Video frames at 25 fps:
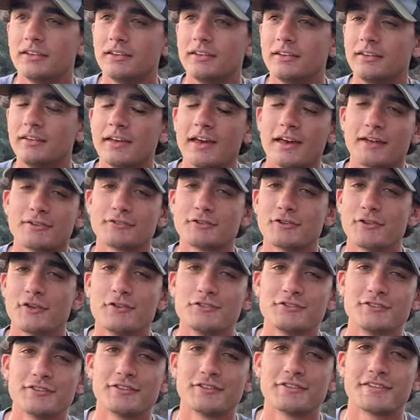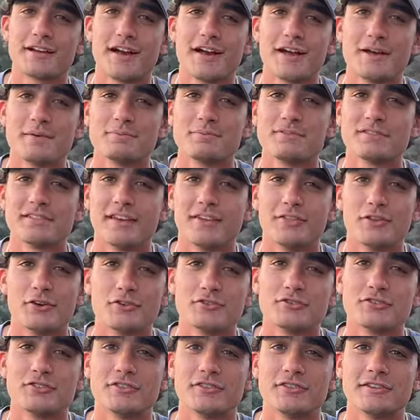yeah, so those are the times and
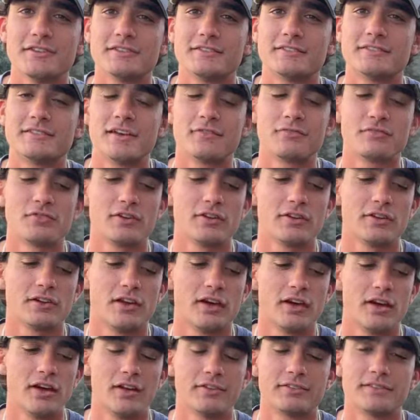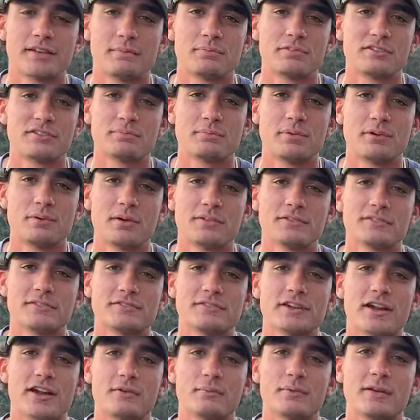those are the different uh, types of spinnerbaits and
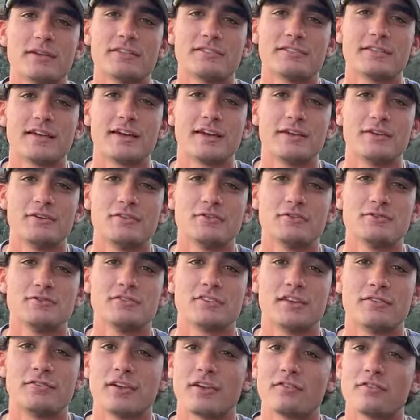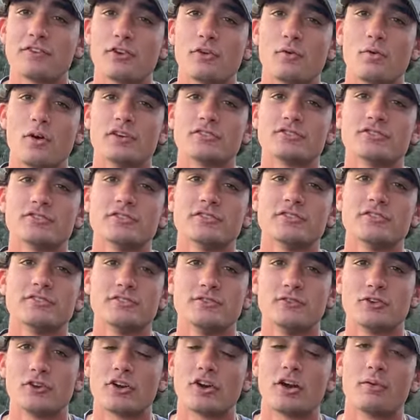chatter baits that I use. If you have any questions,
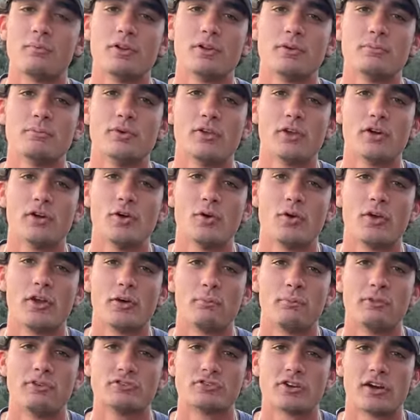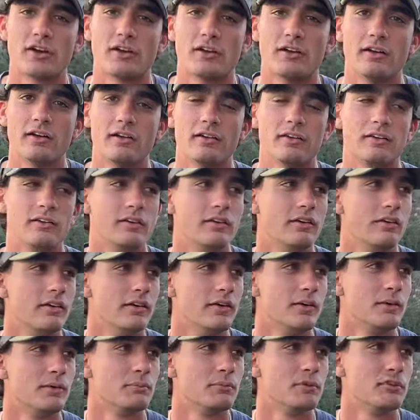you can comment them below and I'll be try to
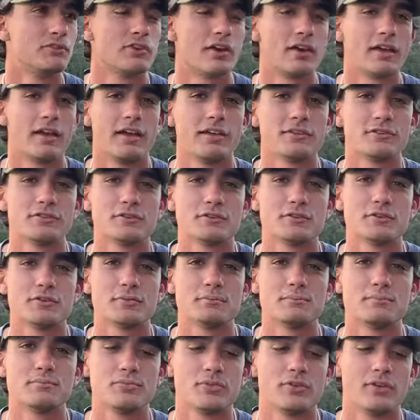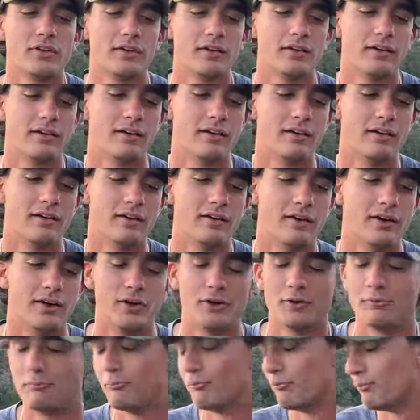be trying to answer them.
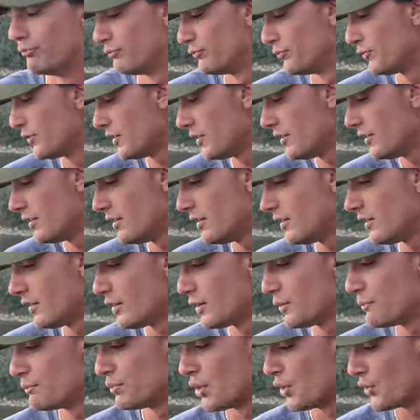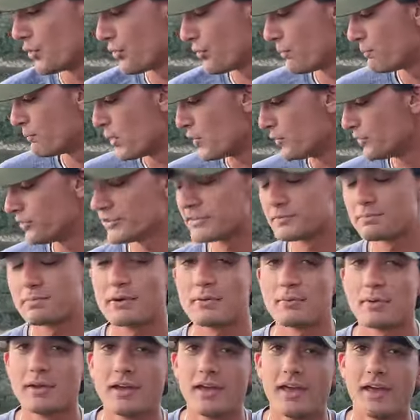Um, both both the
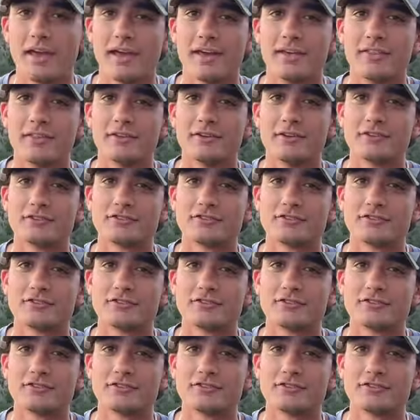spinnerbait and the